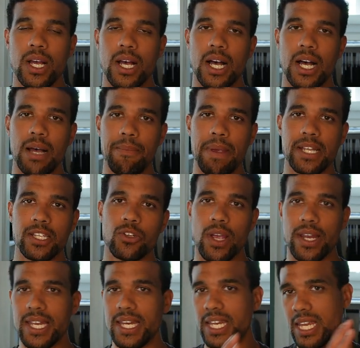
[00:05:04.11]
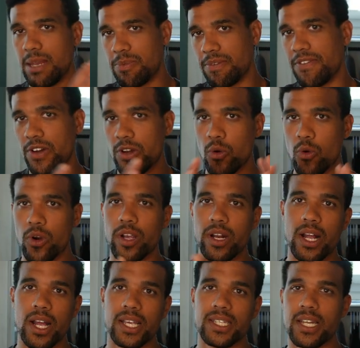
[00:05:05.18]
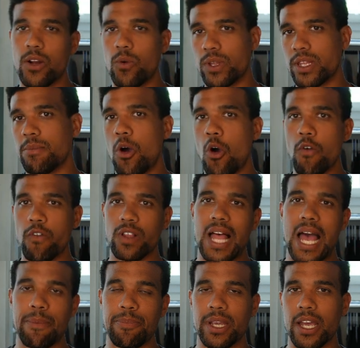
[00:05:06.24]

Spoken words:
And so I need to keep them very organized. I don't want them overlapping.